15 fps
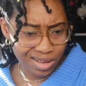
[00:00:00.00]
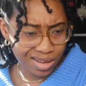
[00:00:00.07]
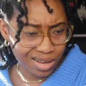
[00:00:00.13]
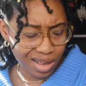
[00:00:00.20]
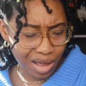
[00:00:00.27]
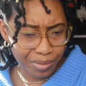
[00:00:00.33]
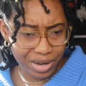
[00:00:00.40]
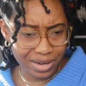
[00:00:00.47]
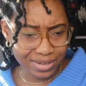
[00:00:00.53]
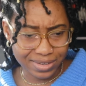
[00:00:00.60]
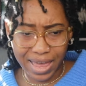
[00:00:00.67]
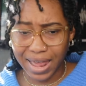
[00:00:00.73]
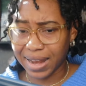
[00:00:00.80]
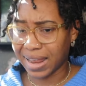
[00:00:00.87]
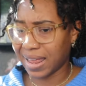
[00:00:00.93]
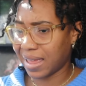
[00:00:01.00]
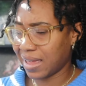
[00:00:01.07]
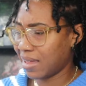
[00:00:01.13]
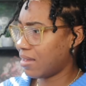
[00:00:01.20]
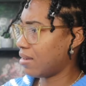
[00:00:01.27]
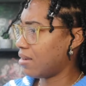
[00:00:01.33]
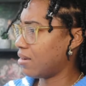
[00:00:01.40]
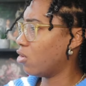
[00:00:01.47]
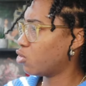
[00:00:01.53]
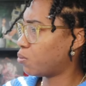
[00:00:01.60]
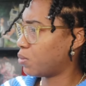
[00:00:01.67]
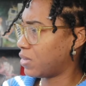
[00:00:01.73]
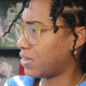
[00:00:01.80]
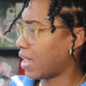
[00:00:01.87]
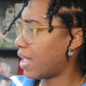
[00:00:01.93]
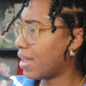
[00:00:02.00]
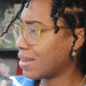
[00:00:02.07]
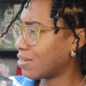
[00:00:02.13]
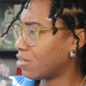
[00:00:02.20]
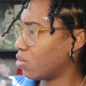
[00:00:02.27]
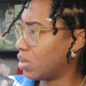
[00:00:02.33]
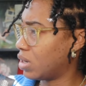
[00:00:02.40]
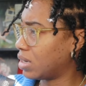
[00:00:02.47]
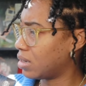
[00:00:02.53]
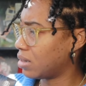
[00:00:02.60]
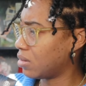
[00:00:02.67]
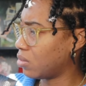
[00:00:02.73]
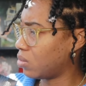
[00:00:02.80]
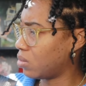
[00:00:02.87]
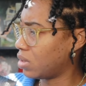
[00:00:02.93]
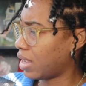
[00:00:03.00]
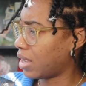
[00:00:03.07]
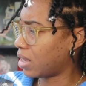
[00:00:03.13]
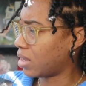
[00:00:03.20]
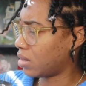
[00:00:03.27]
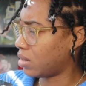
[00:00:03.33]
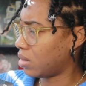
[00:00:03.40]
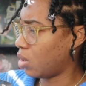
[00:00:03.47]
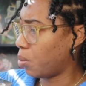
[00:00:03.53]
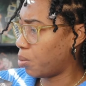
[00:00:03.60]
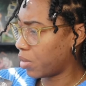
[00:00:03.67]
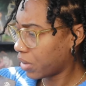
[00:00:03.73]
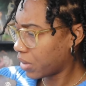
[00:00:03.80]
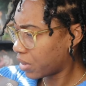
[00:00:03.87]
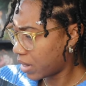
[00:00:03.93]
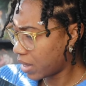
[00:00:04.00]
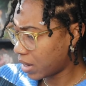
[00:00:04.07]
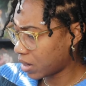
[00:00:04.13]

I mean, is that it? No spazazz, no like little booklet,